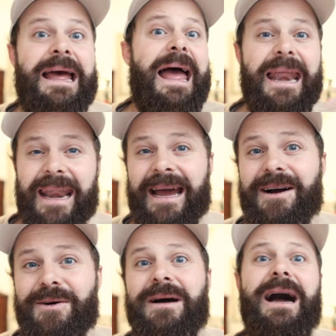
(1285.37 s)
And
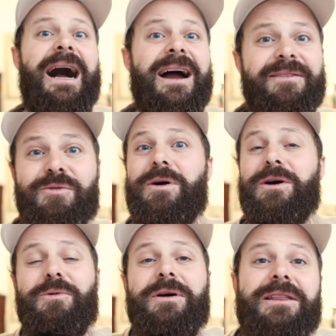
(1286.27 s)
now I've
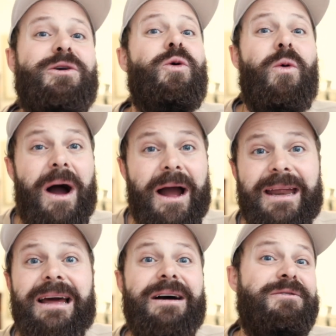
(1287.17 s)
worked with
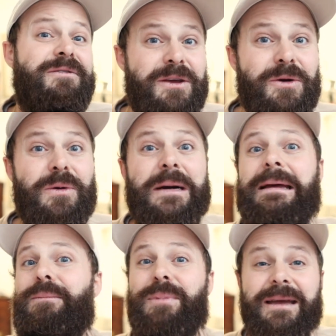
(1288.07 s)
quite a few
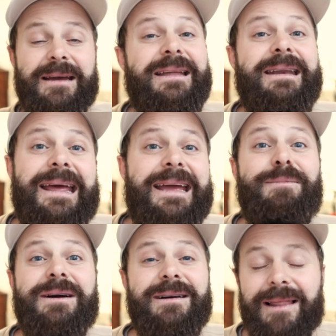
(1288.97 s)
big name
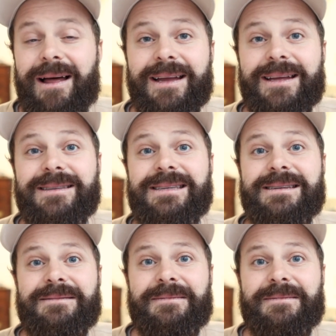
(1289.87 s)
clients.